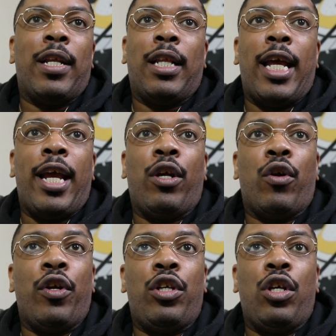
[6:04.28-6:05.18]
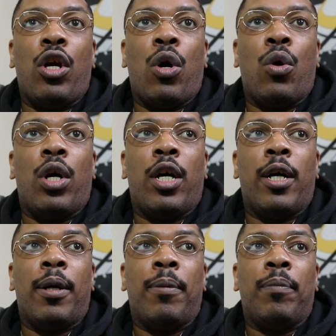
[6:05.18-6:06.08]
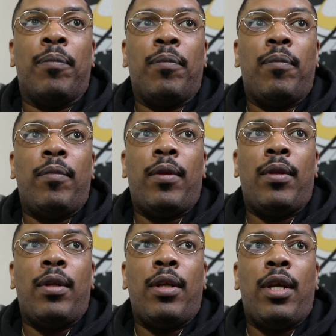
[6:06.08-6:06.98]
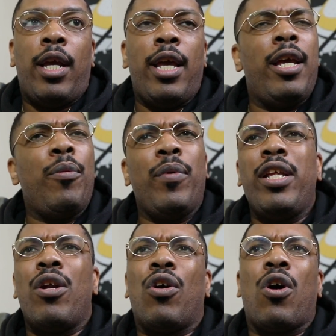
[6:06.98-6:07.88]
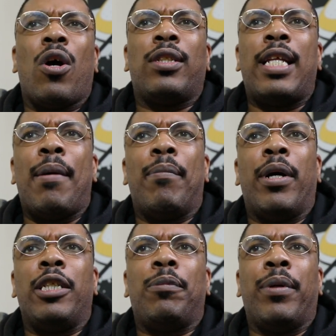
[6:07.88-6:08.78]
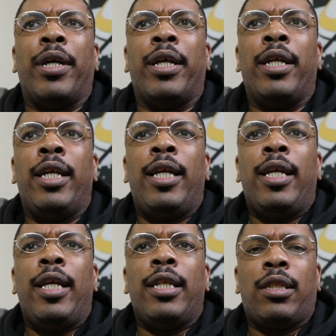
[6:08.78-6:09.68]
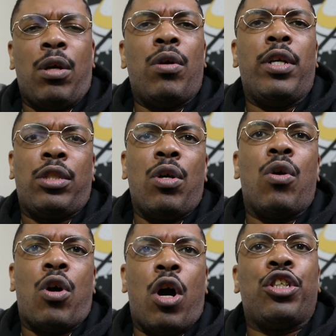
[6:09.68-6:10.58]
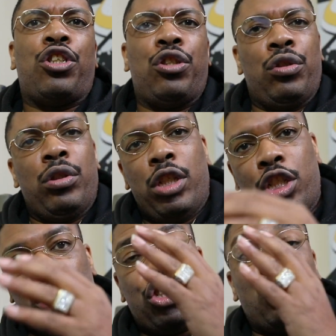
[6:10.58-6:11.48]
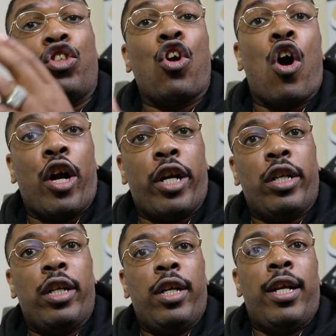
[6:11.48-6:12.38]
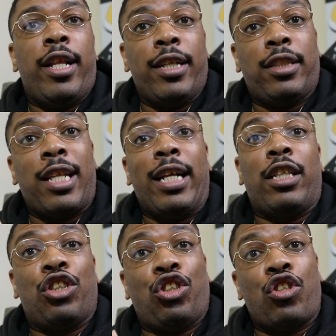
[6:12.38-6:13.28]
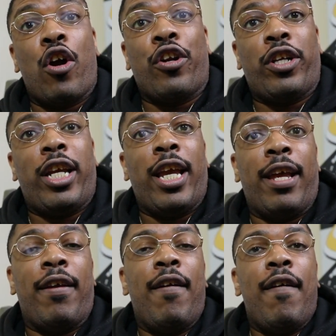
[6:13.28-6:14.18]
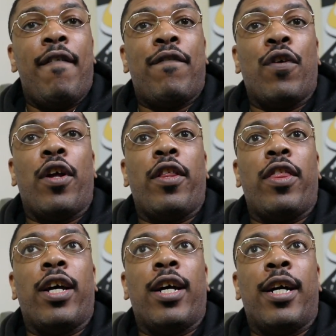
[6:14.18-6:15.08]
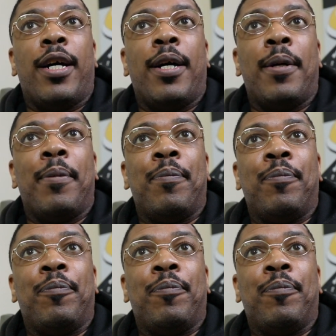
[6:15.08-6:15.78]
and a leg, or you can go. It really don't cost that much, but it's gonna cost you to start. It's like the starter kit for the